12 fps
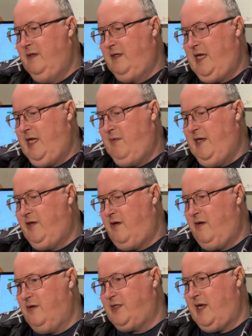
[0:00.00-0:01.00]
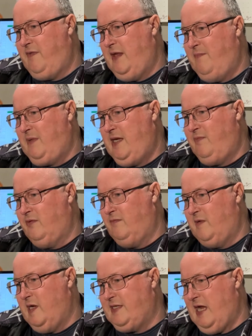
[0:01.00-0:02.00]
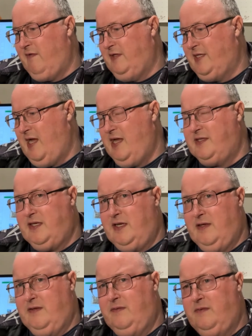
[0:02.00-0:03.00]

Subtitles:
Kiwi Dogs and Their People by David Darcy.